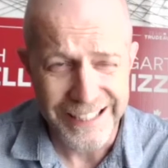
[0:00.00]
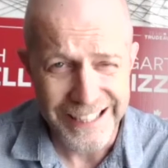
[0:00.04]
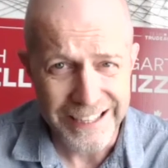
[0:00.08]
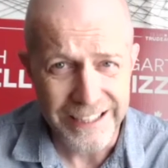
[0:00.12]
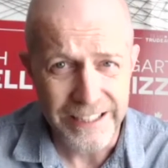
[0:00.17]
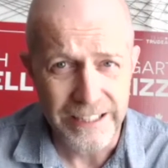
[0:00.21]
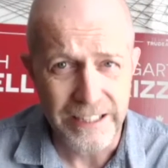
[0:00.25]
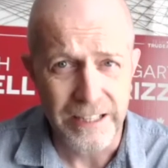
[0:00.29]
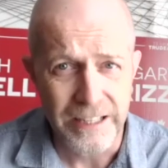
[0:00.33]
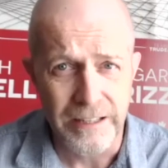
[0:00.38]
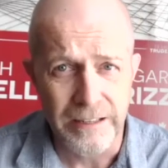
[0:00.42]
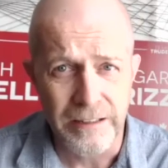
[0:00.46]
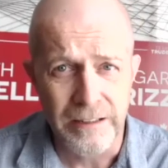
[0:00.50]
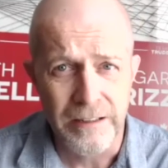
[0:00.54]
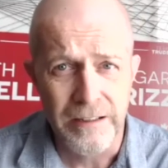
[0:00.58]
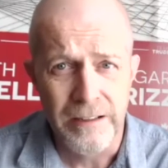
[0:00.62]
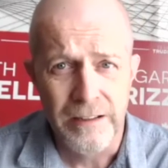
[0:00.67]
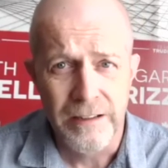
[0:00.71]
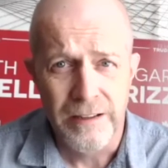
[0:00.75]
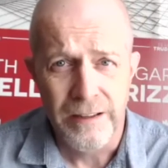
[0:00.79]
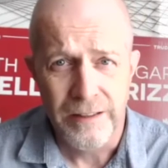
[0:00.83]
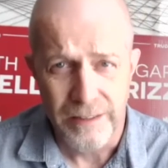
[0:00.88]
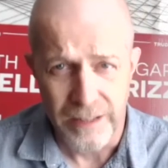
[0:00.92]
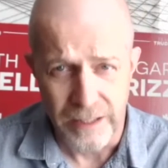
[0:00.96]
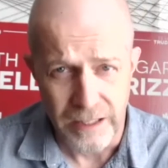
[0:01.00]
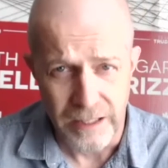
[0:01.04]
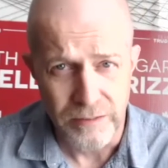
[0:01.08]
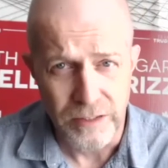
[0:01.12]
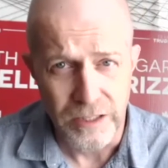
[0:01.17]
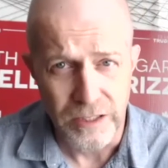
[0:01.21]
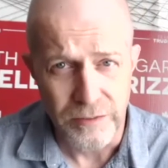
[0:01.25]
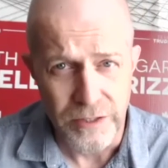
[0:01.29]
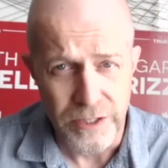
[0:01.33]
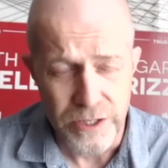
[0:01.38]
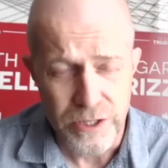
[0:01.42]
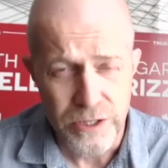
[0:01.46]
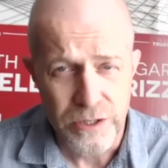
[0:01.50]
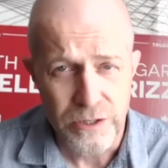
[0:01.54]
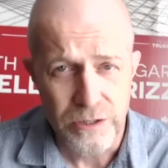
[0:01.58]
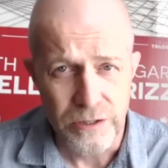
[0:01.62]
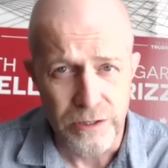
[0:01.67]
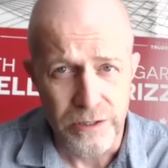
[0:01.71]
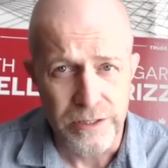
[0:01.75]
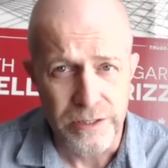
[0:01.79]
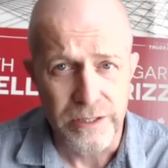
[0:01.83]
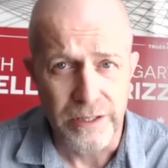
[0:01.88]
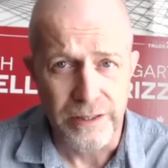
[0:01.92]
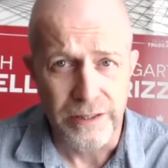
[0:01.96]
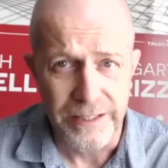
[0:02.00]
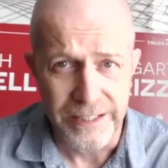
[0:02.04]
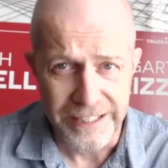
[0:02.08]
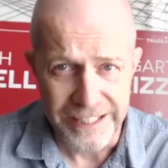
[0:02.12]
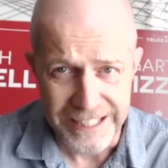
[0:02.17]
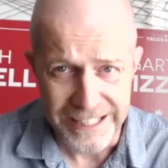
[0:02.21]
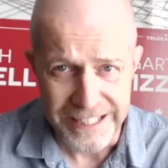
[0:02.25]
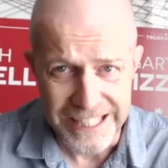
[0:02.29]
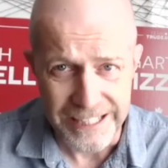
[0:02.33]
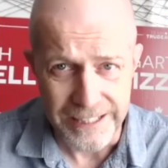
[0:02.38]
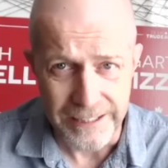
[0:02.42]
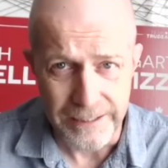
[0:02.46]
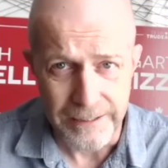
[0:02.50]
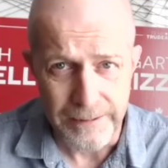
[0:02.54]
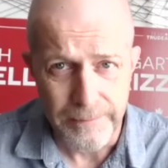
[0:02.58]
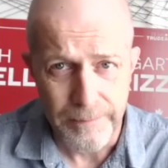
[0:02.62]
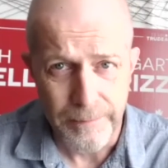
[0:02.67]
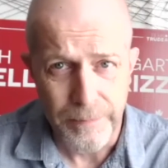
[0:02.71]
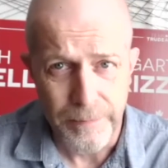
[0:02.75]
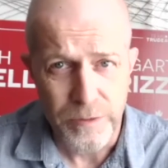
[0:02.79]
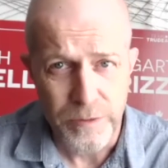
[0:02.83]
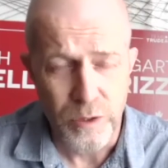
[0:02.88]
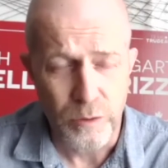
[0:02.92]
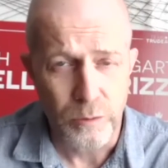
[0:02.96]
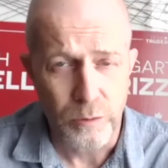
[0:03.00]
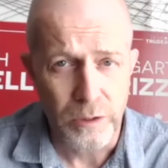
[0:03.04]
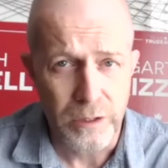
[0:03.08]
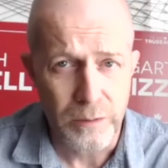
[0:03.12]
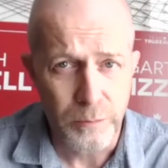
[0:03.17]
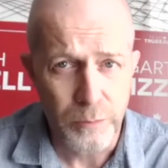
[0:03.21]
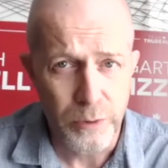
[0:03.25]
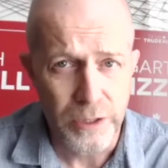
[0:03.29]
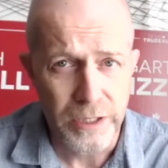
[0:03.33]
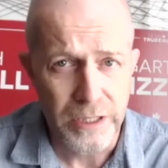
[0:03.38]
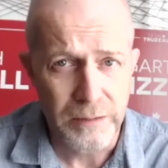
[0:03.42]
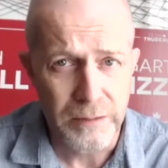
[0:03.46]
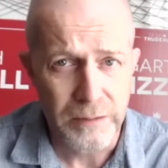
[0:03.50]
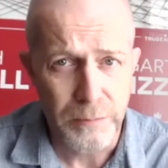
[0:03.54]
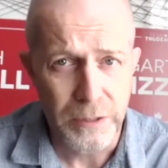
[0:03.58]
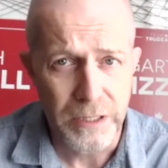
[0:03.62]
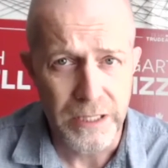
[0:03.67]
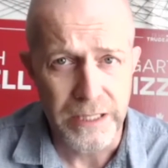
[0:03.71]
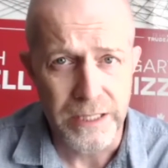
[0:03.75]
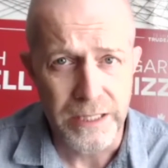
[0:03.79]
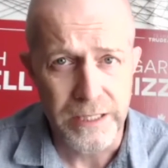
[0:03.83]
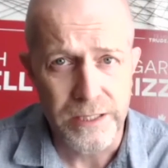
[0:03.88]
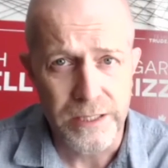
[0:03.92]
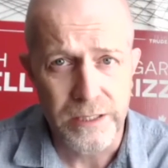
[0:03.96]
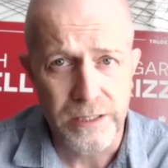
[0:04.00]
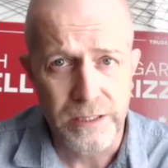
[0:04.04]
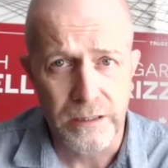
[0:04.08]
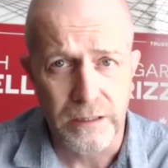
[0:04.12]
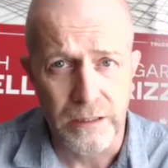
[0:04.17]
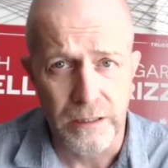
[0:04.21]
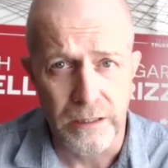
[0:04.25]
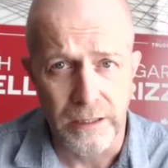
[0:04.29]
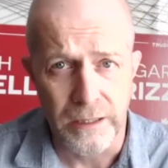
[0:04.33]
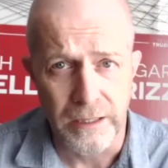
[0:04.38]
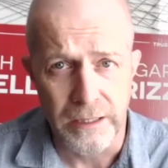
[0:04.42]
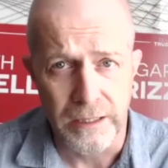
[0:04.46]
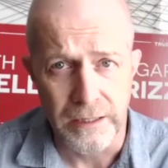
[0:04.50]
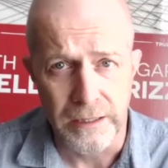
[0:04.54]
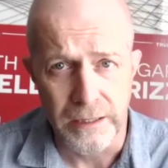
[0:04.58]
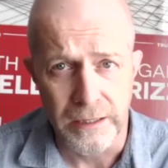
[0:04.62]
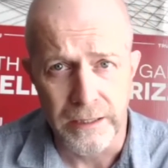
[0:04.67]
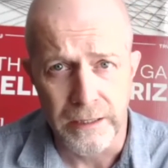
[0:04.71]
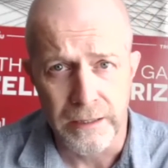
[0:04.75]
can't get the level of insurance that they need. So we're going to put in place a